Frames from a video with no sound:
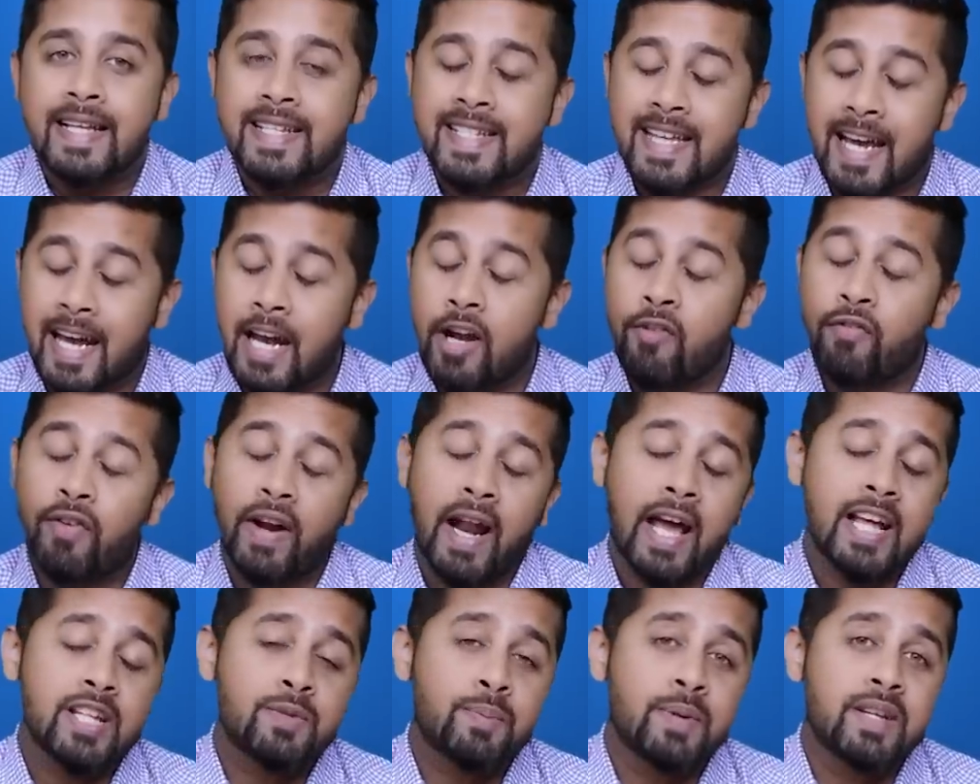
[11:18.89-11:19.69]
Second,
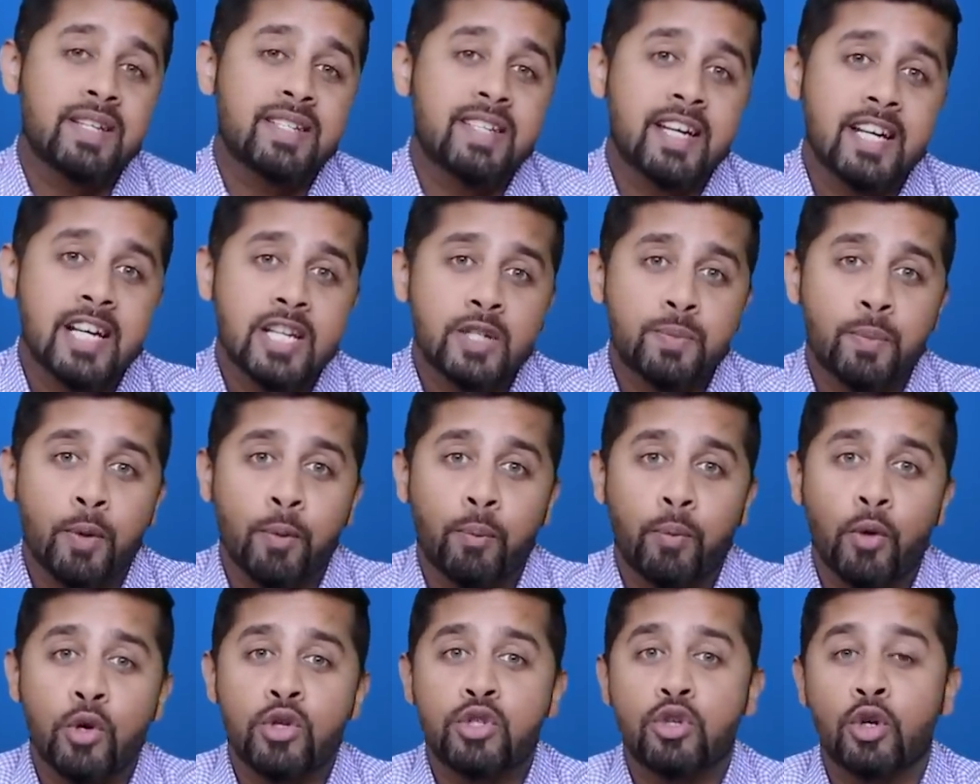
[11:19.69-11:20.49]
finance minister is
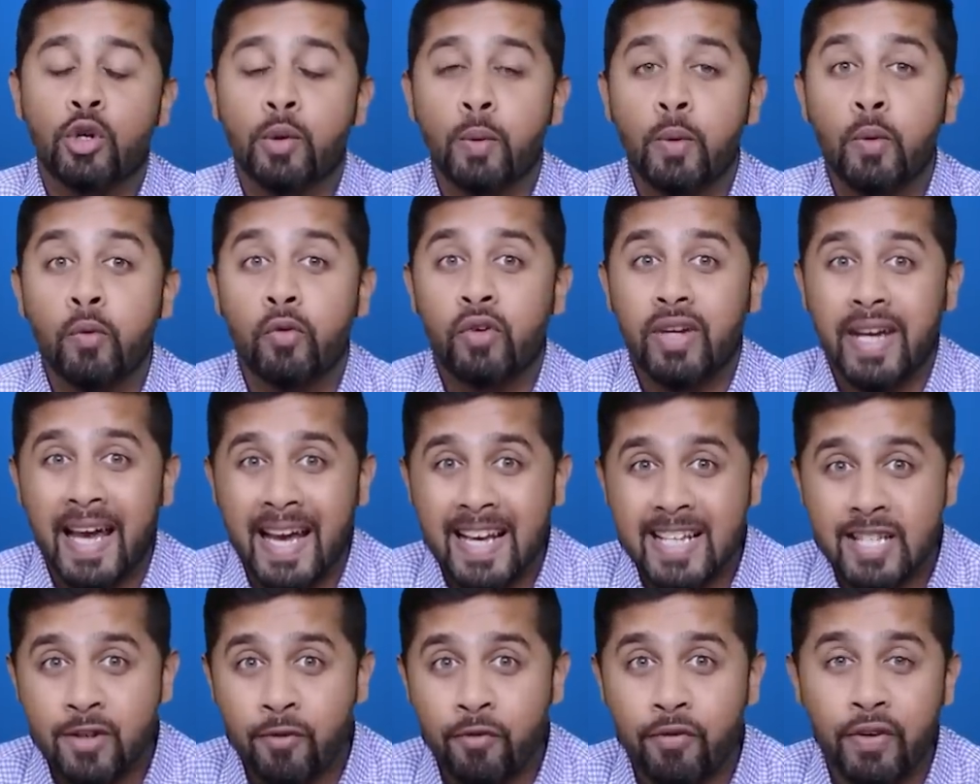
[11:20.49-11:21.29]
proposed to remove
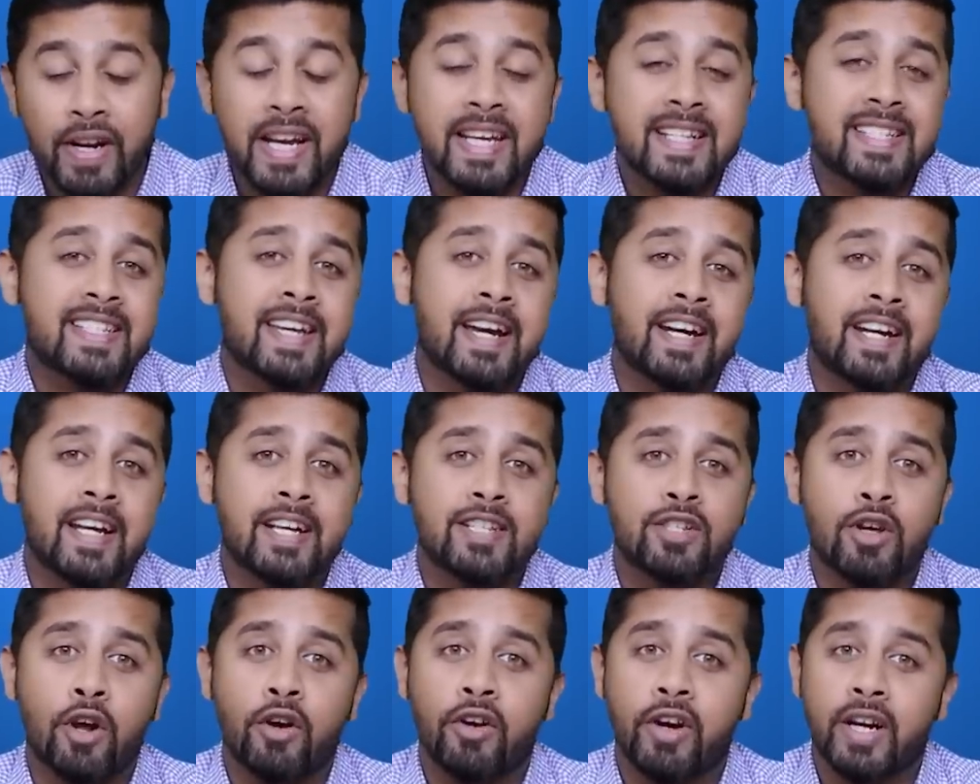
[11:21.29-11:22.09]
tax-free
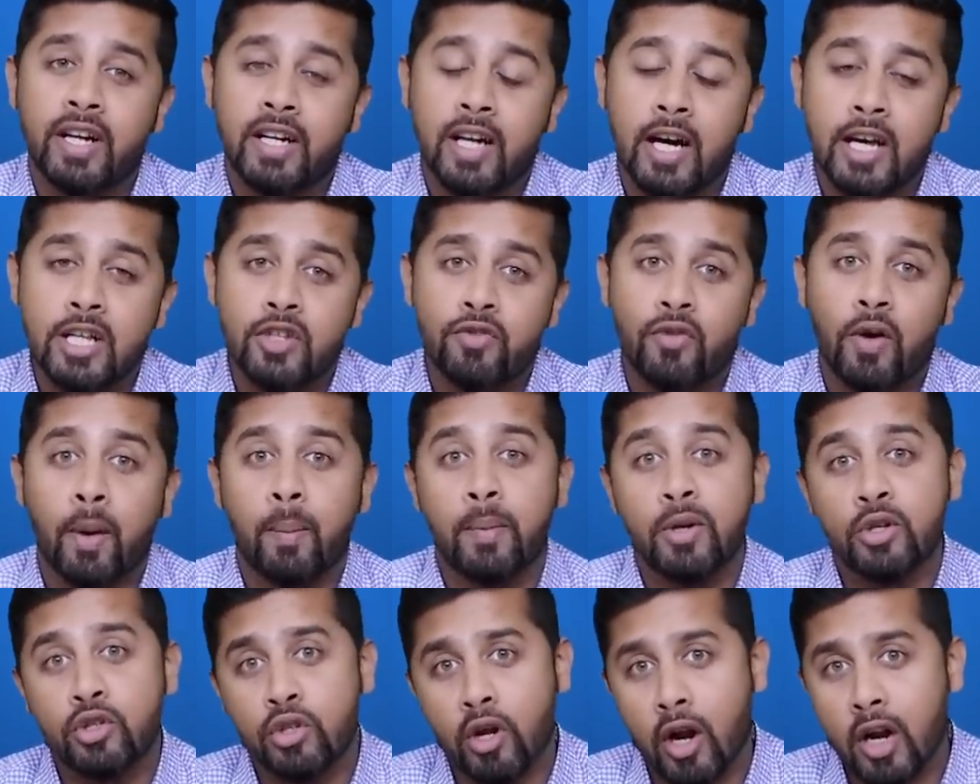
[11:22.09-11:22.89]
status on returns
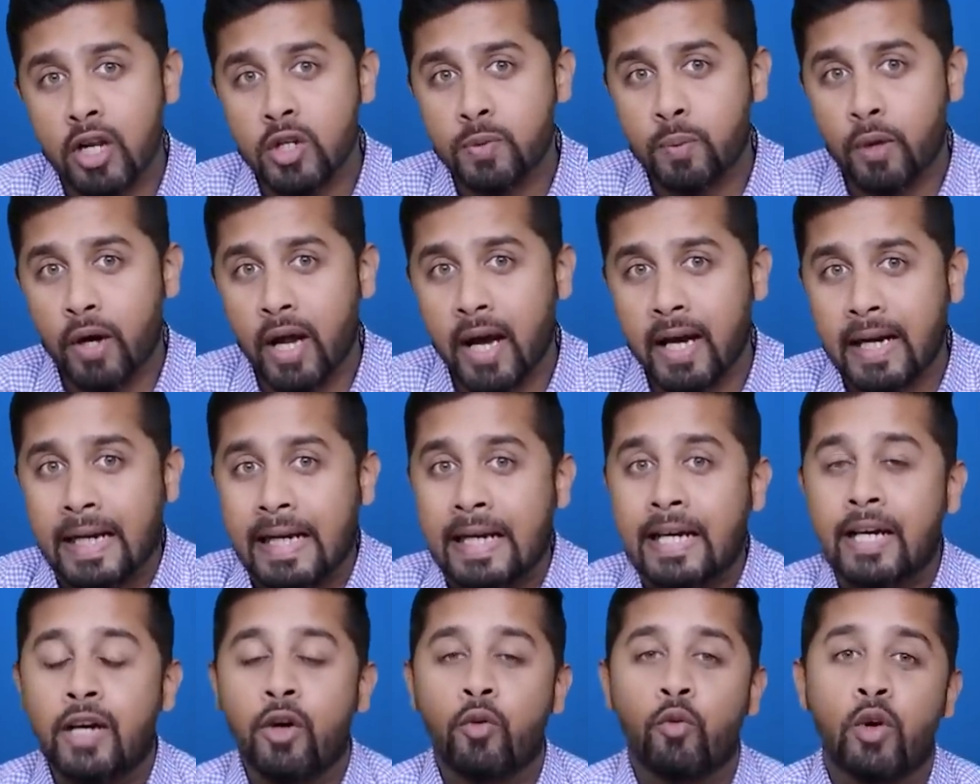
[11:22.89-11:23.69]
from insurance
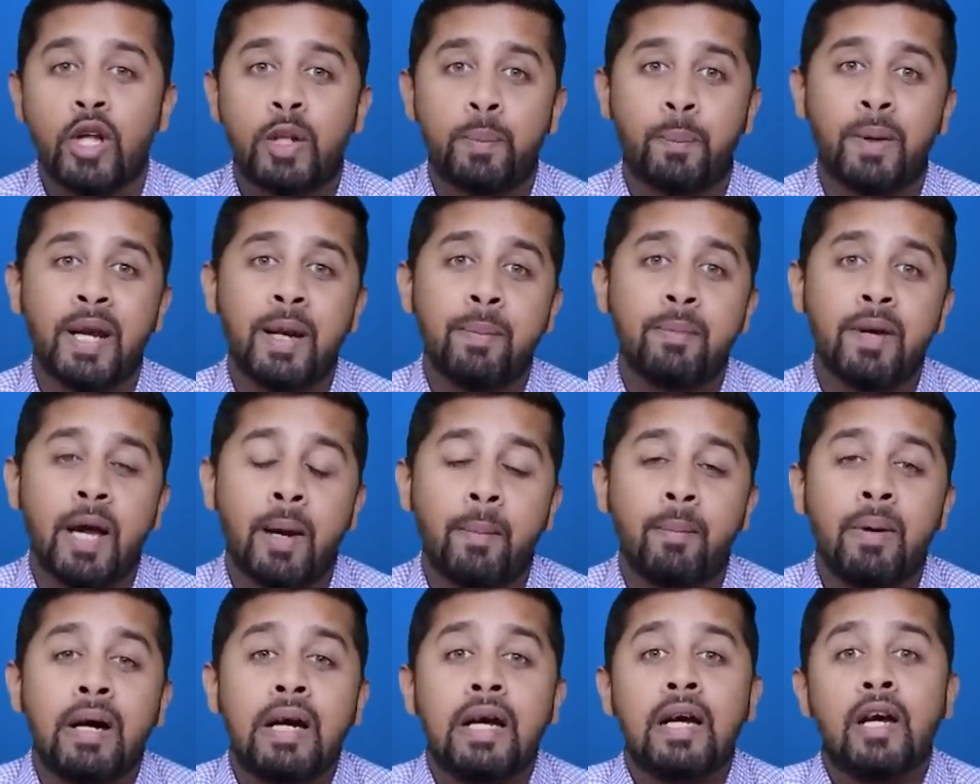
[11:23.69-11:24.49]
product with
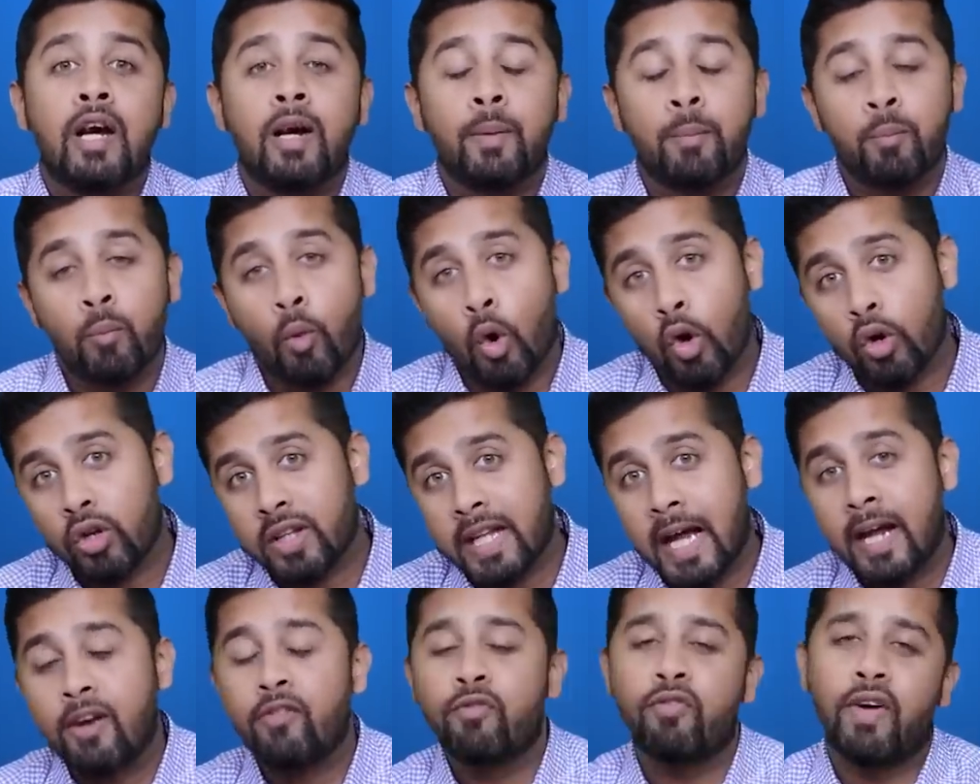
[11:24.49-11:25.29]
premium
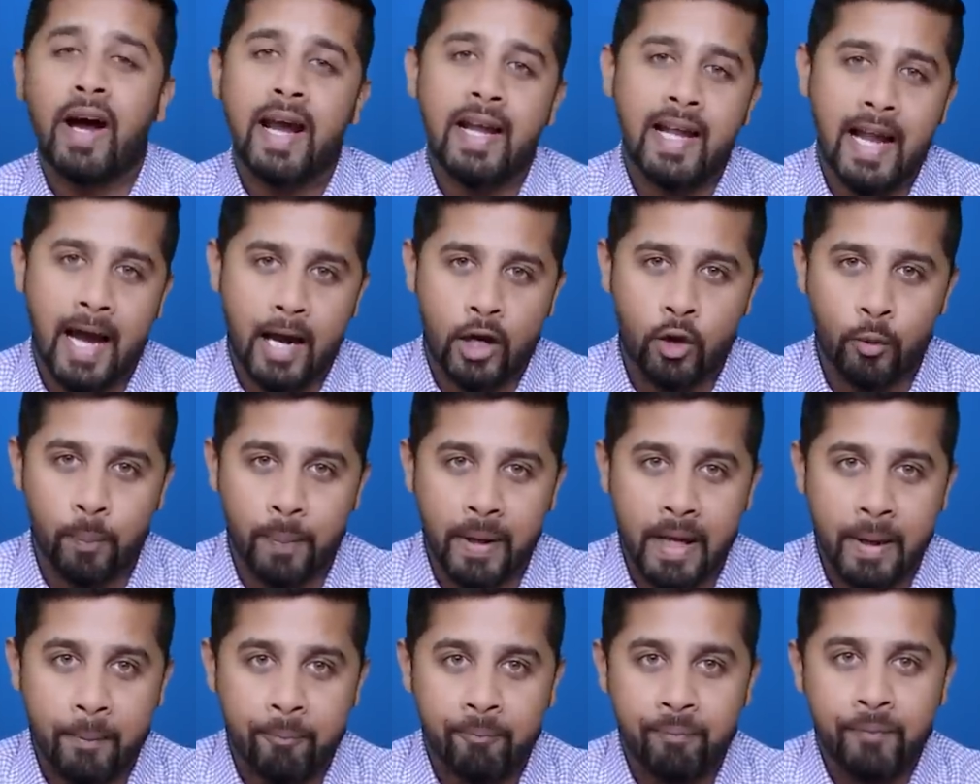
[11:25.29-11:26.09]
more than 5 lakh
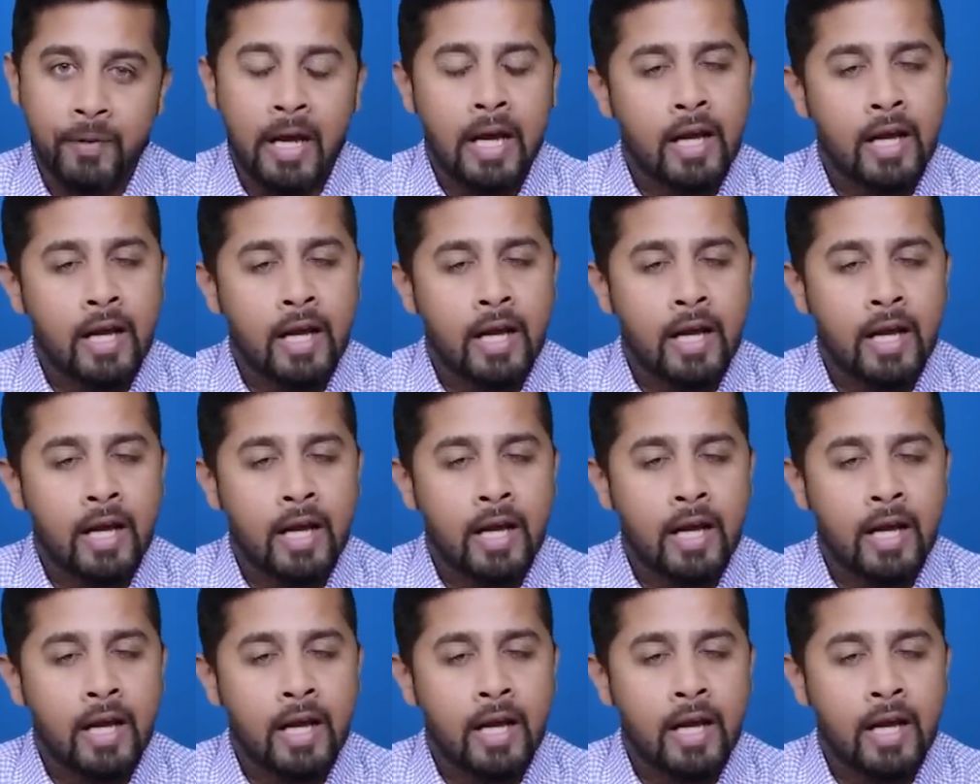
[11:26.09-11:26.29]
rupee.